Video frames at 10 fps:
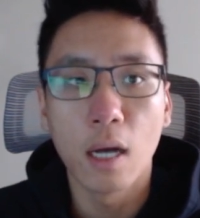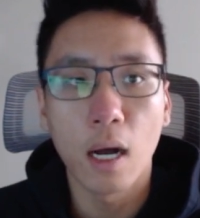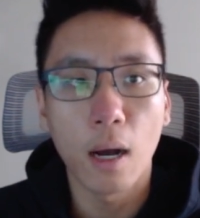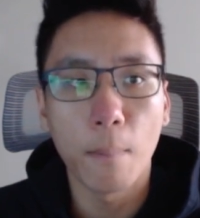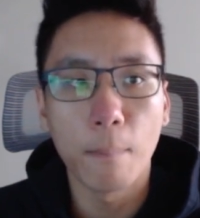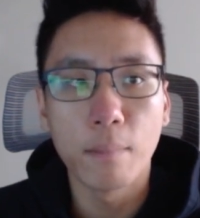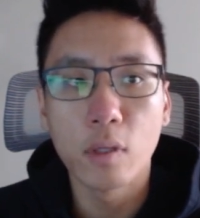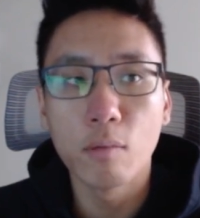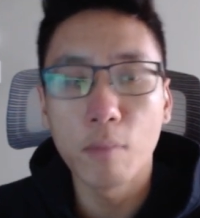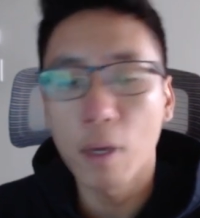um,
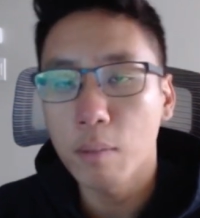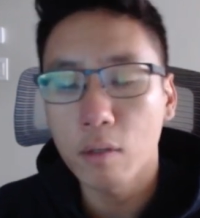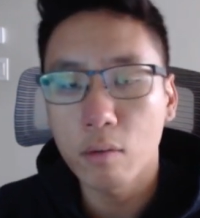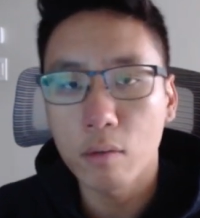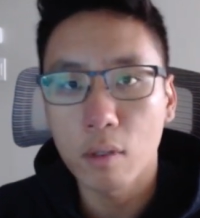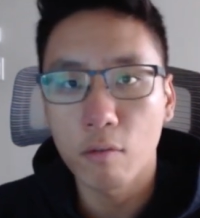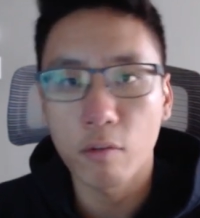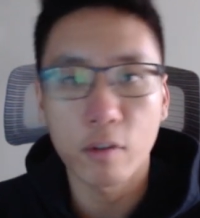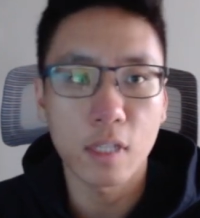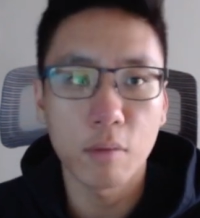you may be for
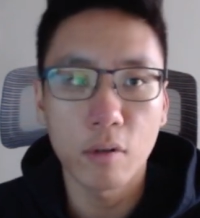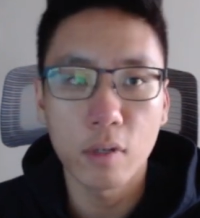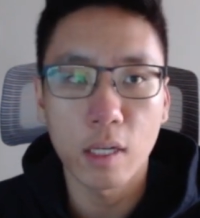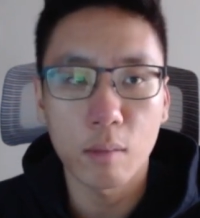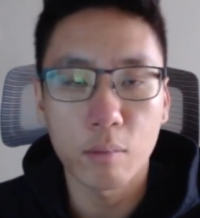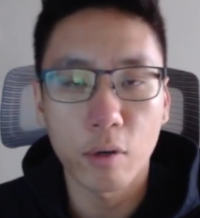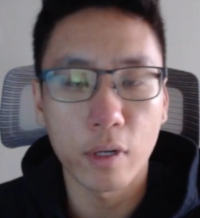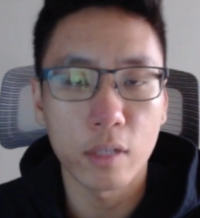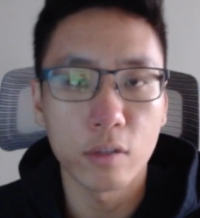example in alberta